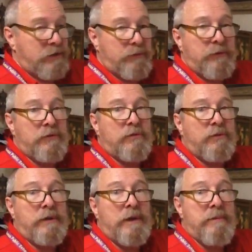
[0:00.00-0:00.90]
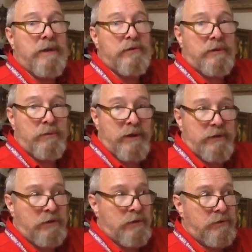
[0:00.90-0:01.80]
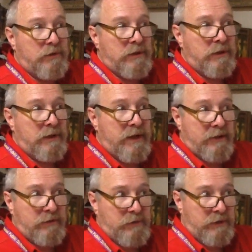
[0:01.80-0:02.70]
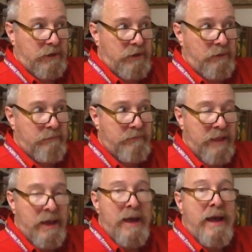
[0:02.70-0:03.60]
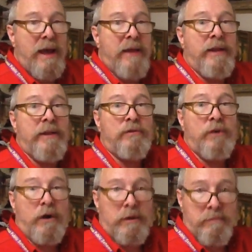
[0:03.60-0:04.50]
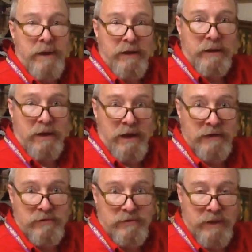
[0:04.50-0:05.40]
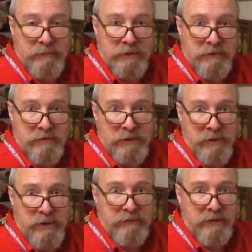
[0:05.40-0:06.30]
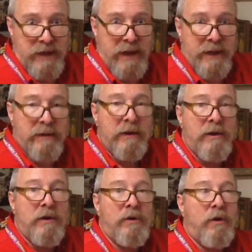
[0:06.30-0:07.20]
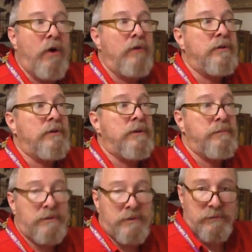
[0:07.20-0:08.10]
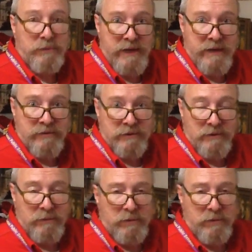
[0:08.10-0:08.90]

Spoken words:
different stoichiometric ratios in the next video, and then talk about a concept in the video after that called the limiting reagent.